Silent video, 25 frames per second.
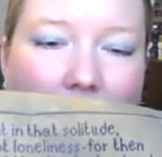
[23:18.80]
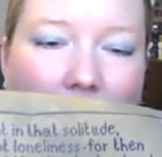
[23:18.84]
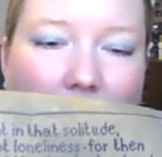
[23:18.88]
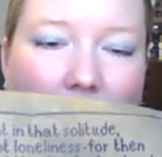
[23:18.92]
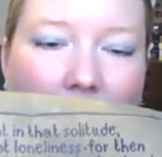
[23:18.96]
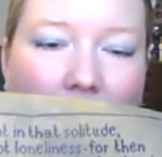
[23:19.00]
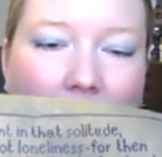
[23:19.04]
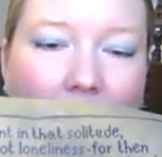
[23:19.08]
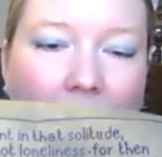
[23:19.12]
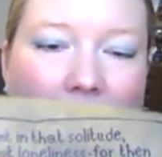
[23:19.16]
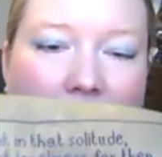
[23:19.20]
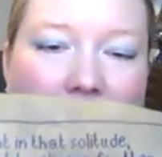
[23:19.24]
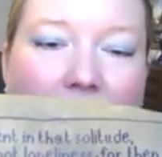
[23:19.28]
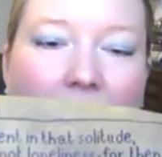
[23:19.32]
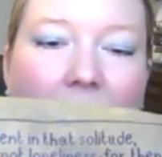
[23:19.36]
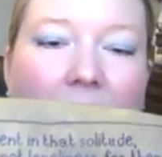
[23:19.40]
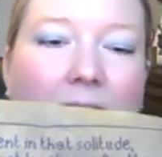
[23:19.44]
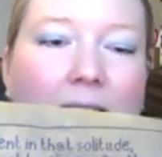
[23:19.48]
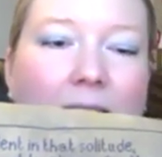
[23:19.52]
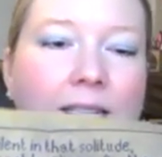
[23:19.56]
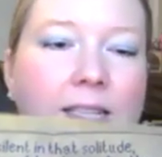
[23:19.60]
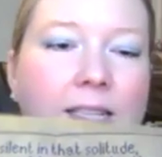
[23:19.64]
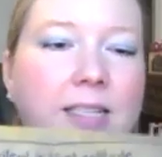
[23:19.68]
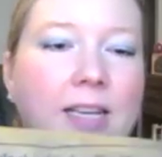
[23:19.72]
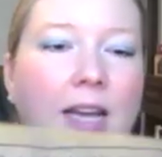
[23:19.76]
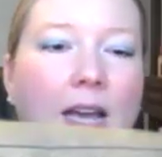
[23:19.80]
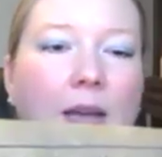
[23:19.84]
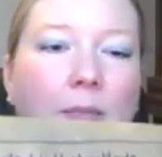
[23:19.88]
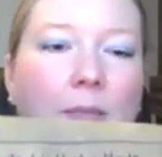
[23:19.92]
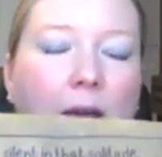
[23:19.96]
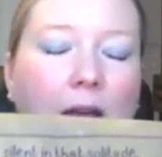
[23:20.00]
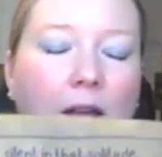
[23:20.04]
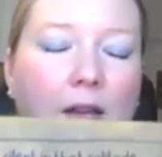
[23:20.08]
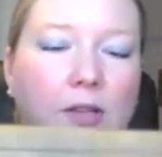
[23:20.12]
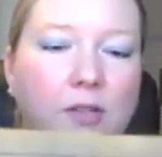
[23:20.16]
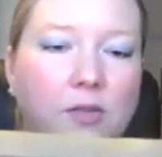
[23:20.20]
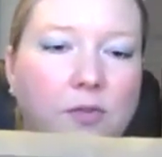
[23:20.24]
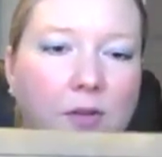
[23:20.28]
this thing is in
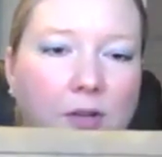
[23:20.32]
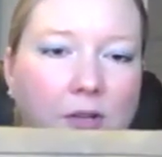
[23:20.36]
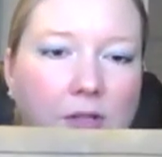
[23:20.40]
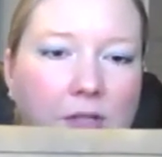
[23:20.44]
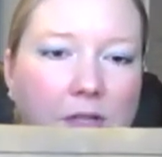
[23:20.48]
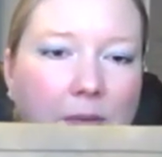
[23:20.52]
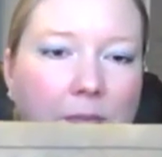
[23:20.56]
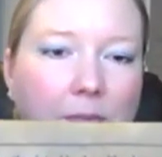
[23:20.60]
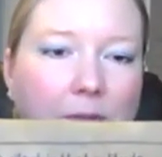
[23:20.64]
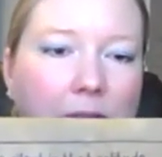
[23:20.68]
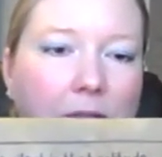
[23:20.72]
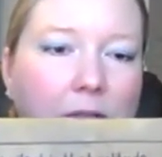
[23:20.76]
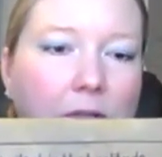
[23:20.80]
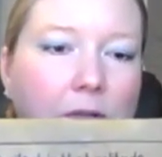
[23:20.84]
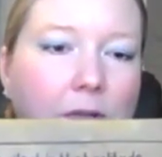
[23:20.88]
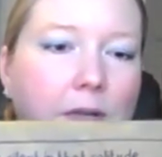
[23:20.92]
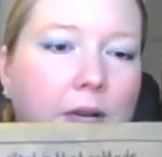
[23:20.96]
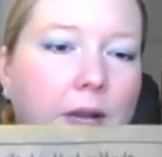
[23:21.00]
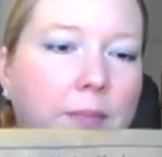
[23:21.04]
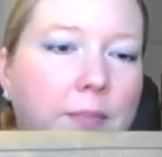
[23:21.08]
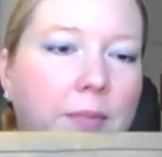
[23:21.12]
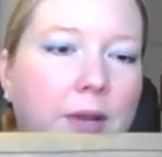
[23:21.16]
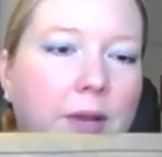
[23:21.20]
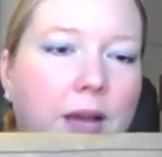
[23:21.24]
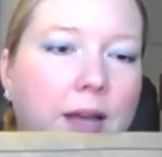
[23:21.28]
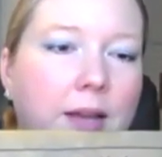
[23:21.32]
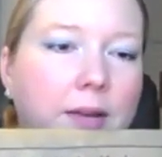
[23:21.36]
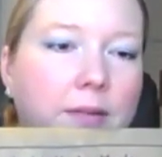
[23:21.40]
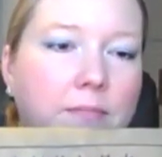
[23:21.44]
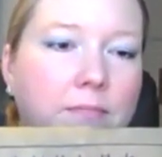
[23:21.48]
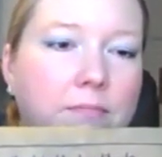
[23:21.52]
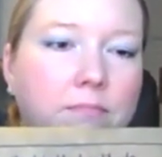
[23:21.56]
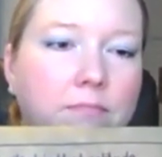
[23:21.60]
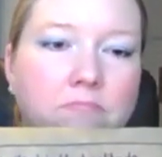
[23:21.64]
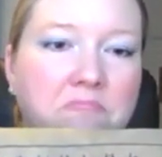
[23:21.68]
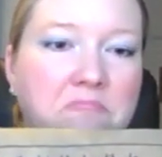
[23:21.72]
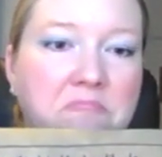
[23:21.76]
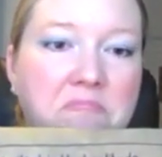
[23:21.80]
timeout as far as I'm concerned. I'm not
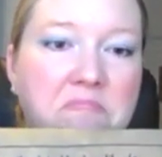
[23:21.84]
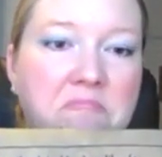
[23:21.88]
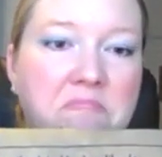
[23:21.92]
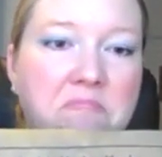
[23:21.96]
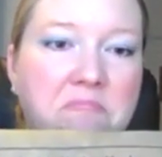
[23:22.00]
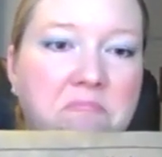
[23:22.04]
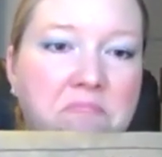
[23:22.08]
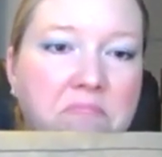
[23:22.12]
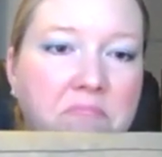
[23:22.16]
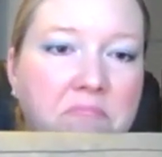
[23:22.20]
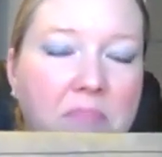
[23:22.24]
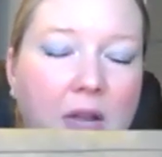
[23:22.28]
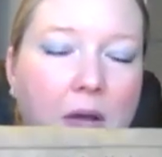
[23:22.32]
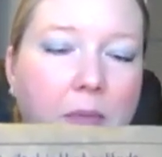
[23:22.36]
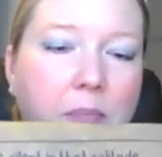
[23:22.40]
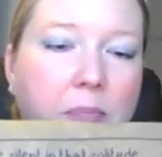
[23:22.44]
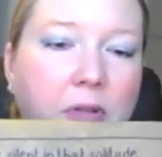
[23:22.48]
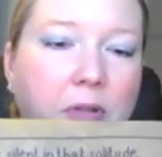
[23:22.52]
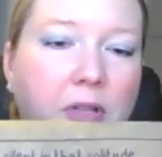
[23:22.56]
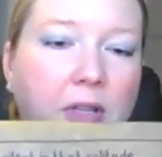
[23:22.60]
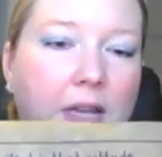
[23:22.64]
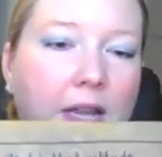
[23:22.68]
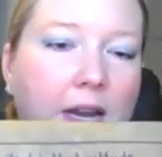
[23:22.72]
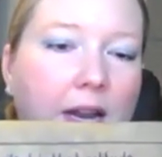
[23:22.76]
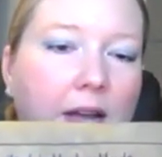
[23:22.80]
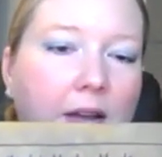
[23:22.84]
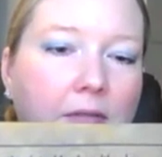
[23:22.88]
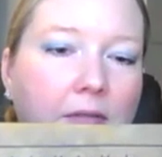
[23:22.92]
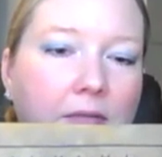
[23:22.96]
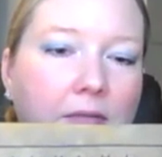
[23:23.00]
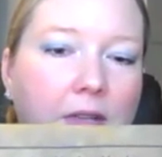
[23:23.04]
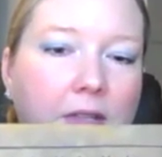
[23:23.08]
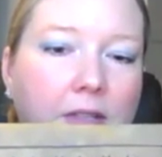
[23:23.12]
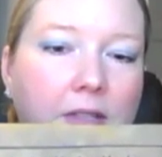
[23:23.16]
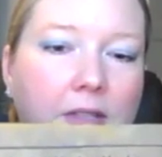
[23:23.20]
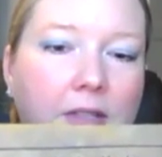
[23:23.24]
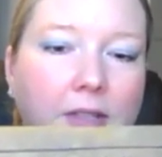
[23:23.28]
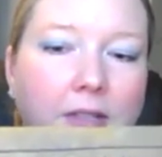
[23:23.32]
pulling it out
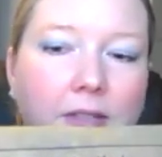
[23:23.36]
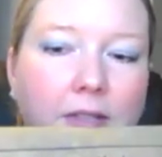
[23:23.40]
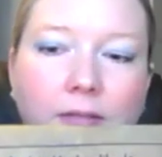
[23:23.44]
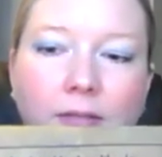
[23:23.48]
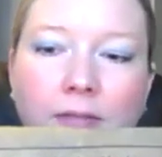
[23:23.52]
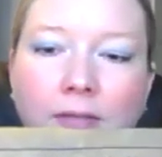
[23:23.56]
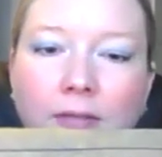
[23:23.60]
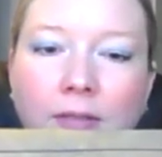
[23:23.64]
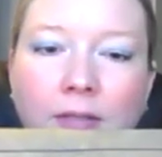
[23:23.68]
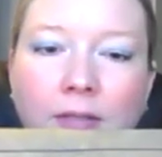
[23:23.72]
until